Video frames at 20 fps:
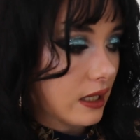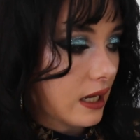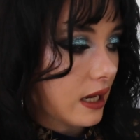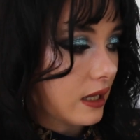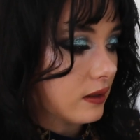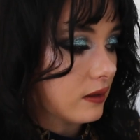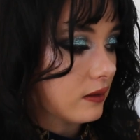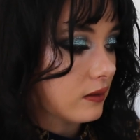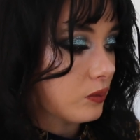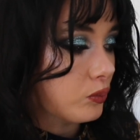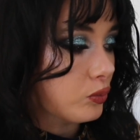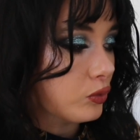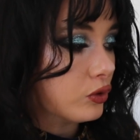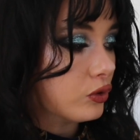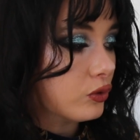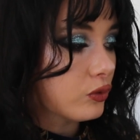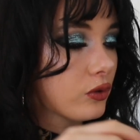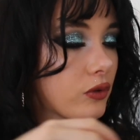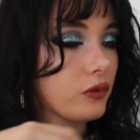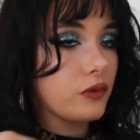they had these
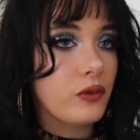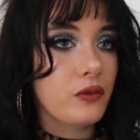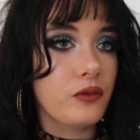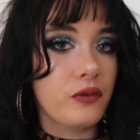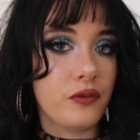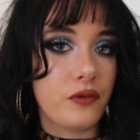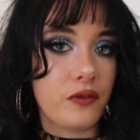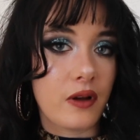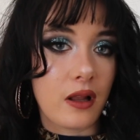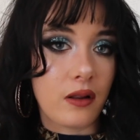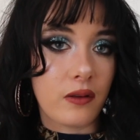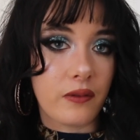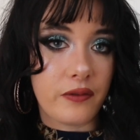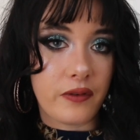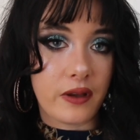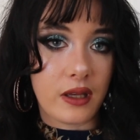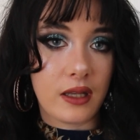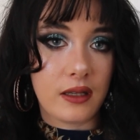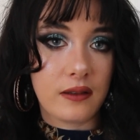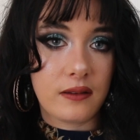beautiful
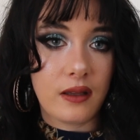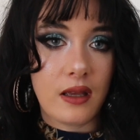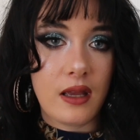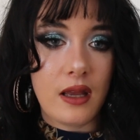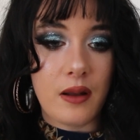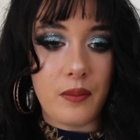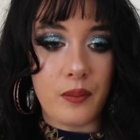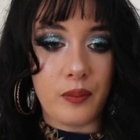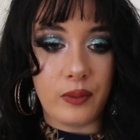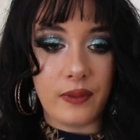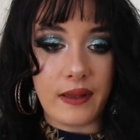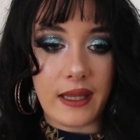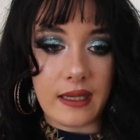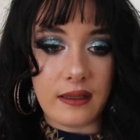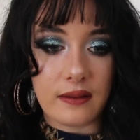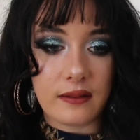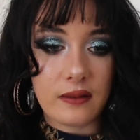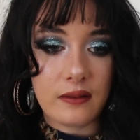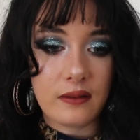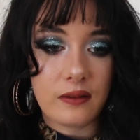velvet
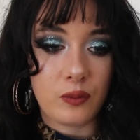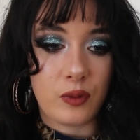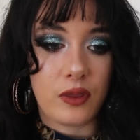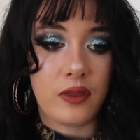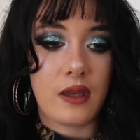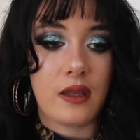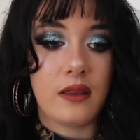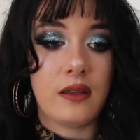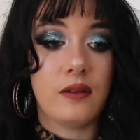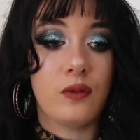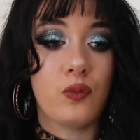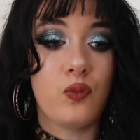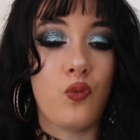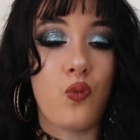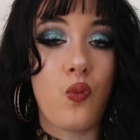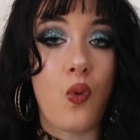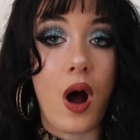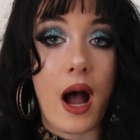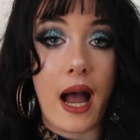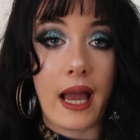blazers with then these
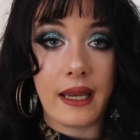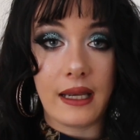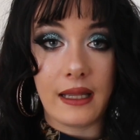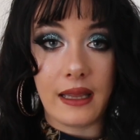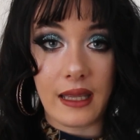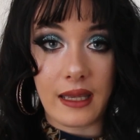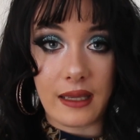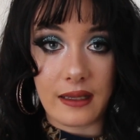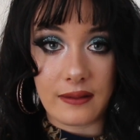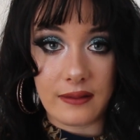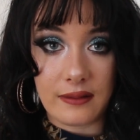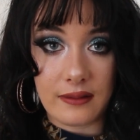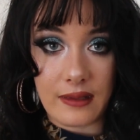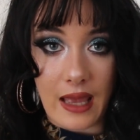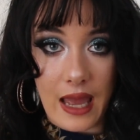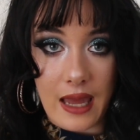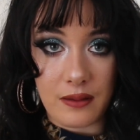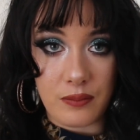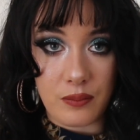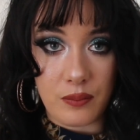wide leg
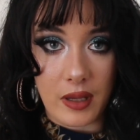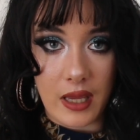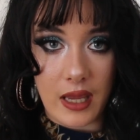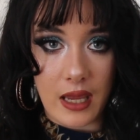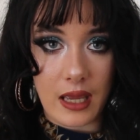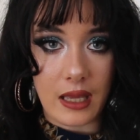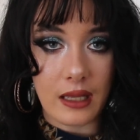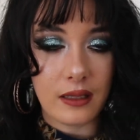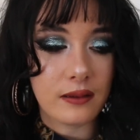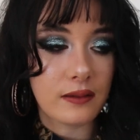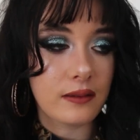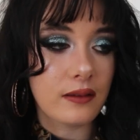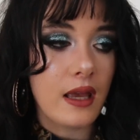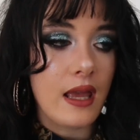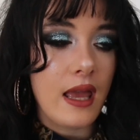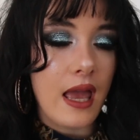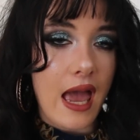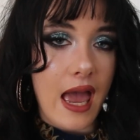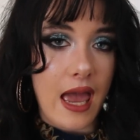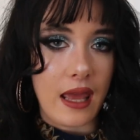satin pants,
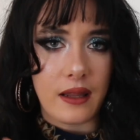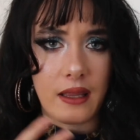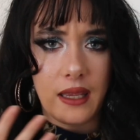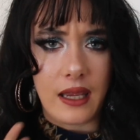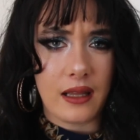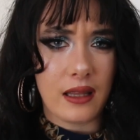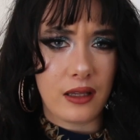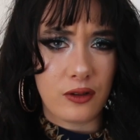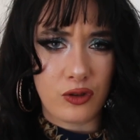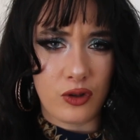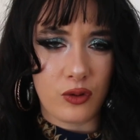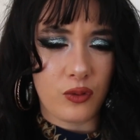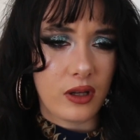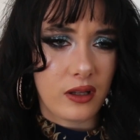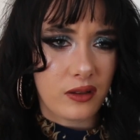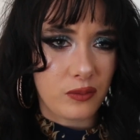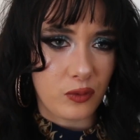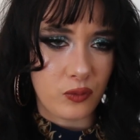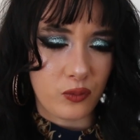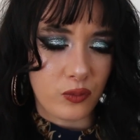and they had
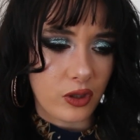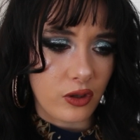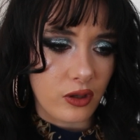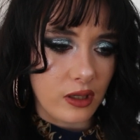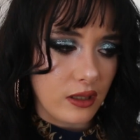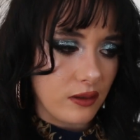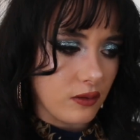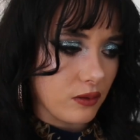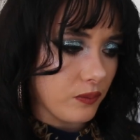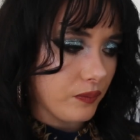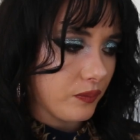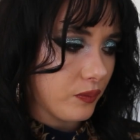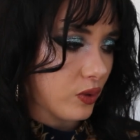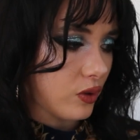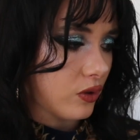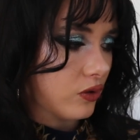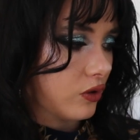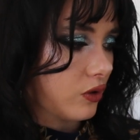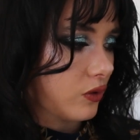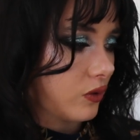turtlenecks, but we don't need to
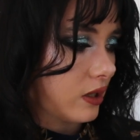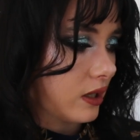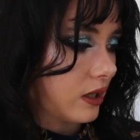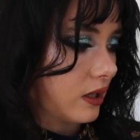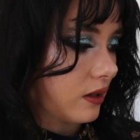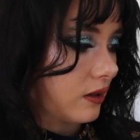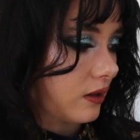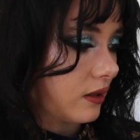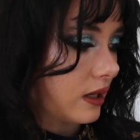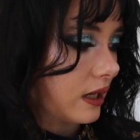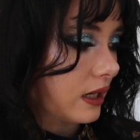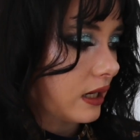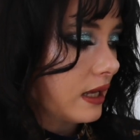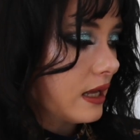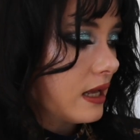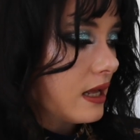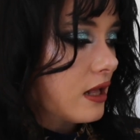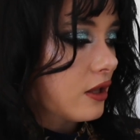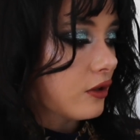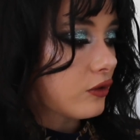put a turtleneck under that.
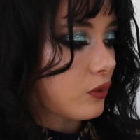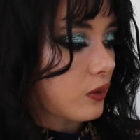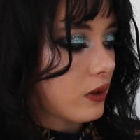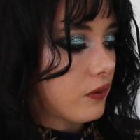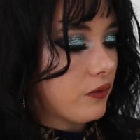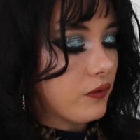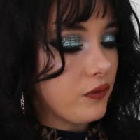So I